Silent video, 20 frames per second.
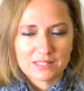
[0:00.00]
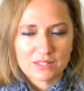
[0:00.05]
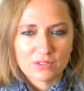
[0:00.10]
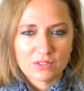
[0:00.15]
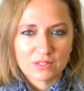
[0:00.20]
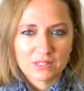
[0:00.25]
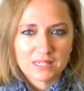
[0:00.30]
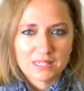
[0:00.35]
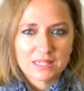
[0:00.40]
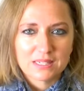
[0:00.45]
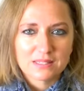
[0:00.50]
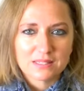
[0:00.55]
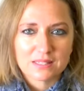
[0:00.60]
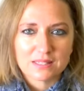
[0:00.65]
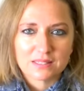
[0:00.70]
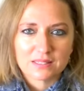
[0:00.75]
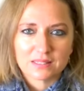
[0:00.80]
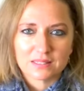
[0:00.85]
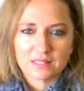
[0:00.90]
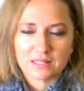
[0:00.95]
So there
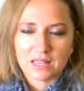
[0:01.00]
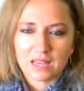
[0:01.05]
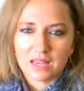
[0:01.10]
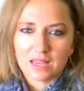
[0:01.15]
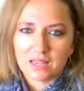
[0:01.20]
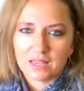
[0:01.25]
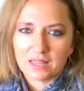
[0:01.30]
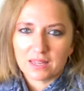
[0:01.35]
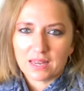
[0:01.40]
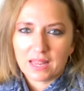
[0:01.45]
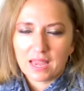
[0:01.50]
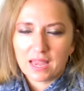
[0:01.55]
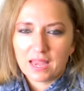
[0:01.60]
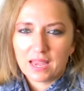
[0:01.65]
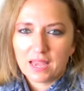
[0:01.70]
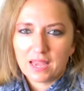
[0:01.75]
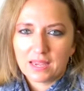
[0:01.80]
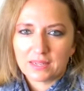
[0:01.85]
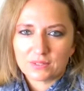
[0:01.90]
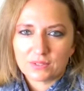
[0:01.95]
is a, an
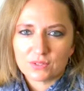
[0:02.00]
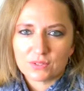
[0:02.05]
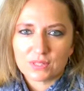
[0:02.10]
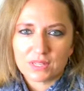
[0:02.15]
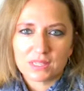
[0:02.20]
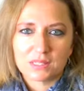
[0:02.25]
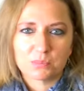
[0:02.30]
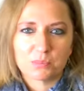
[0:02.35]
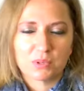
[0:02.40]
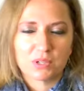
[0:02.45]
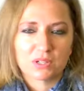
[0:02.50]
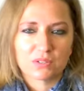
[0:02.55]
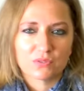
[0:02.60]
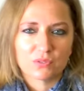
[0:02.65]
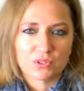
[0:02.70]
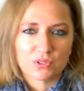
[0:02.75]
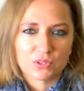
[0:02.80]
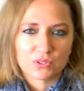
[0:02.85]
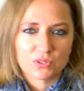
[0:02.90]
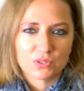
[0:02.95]
exercise book
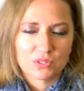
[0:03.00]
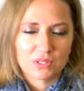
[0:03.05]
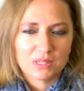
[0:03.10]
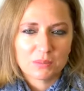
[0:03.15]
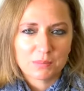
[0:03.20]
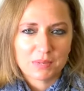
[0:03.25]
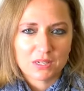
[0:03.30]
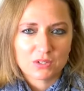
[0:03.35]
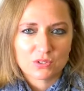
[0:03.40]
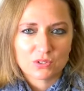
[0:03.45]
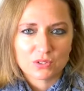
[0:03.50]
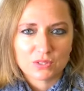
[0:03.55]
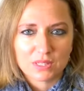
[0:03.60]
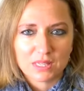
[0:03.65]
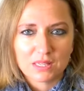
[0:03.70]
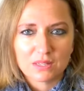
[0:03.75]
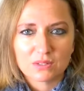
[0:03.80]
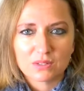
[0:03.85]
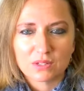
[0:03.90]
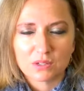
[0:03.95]
for C major
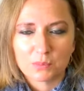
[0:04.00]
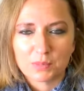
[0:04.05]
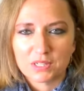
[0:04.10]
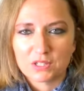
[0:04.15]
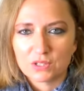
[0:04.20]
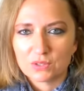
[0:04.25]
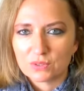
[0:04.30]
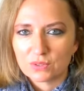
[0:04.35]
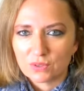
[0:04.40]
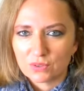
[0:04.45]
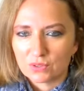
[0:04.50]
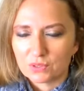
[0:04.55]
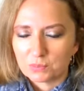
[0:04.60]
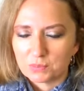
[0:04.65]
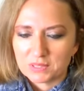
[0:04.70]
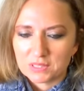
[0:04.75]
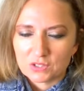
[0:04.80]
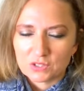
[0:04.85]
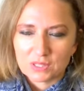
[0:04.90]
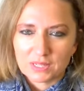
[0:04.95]
scales and arpeggios in third
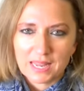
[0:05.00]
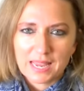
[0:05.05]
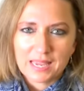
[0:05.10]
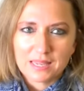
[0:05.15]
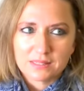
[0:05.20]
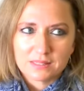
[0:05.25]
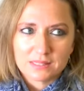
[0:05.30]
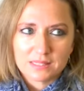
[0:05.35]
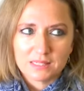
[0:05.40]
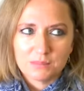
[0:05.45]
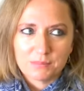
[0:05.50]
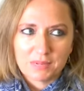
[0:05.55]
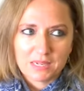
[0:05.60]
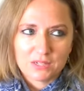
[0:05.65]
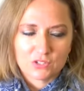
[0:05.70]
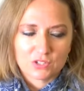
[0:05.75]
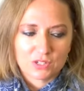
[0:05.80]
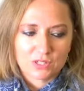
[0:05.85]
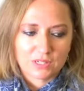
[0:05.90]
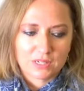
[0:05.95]
position and D
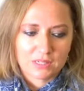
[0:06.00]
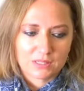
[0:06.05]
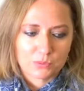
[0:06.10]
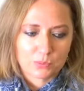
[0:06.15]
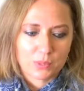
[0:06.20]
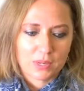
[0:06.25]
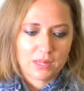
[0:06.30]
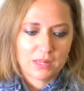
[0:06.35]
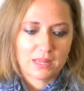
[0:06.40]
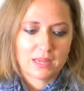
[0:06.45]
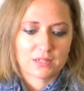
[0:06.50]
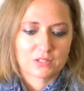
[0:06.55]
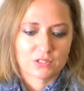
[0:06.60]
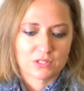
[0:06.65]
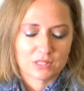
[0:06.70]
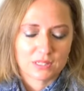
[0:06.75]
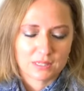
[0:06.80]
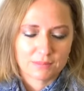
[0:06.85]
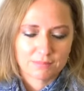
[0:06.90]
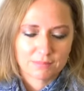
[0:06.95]
major as well,
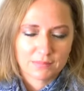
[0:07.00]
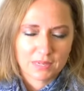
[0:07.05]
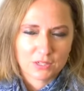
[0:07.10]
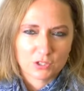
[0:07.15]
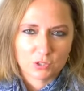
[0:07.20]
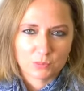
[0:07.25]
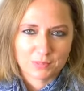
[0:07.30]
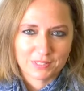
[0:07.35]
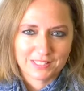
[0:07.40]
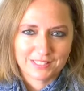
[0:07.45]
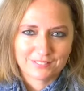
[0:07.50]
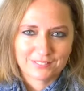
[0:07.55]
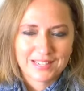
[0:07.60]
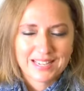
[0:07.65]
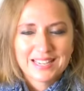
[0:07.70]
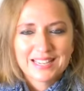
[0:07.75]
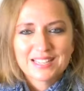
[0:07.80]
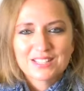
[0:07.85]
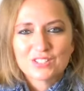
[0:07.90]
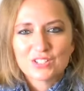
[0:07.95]
actually, I do believe.
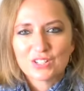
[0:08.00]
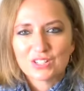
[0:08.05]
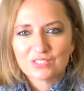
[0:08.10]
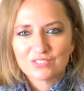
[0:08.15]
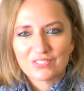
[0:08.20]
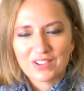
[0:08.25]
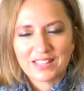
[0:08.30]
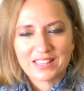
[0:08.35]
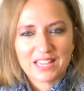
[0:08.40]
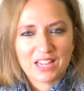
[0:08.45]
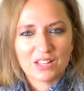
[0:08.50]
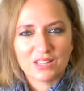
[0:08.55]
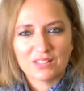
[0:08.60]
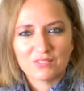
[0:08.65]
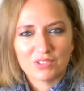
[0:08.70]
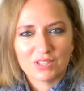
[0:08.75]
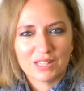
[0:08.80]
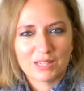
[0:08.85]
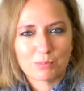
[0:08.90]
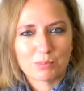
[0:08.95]
So you can find that. I'll
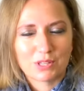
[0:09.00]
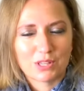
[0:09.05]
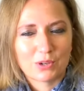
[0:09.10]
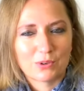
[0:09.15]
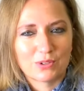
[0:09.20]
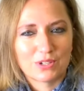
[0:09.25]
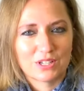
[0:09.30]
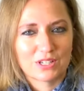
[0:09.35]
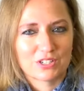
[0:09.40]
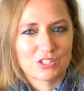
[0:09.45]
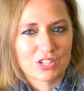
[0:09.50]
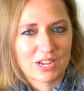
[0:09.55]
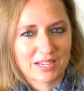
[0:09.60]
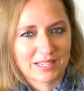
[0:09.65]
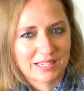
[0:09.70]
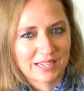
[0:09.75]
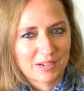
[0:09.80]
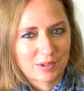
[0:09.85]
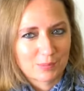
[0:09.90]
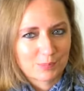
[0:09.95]
leave a link below and you can
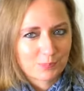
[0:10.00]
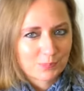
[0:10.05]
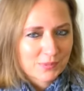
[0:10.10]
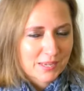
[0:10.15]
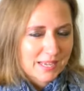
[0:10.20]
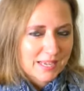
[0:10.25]
check it out.